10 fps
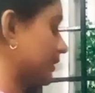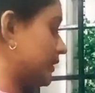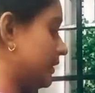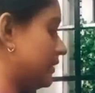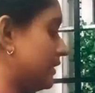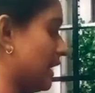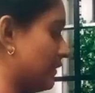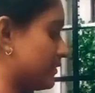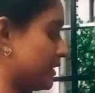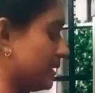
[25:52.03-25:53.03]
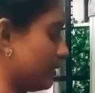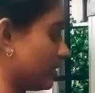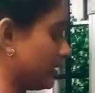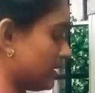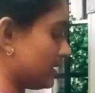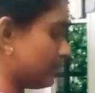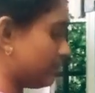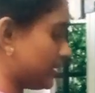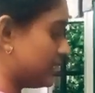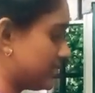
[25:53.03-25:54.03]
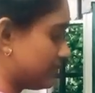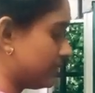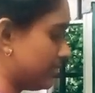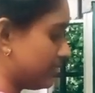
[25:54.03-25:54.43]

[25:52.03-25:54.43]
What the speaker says: He have said about a principle.